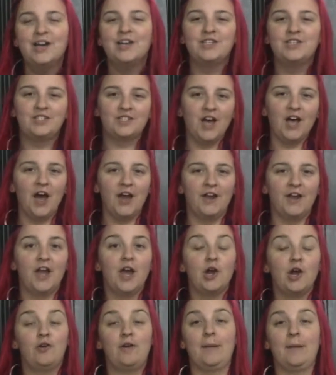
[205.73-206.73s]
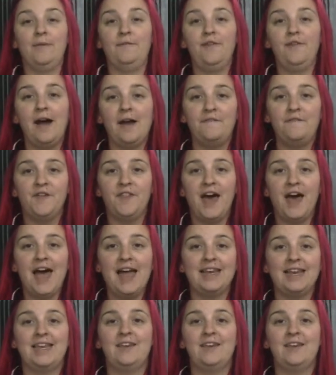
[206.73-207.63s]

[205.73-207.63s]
So grab a flyer for that,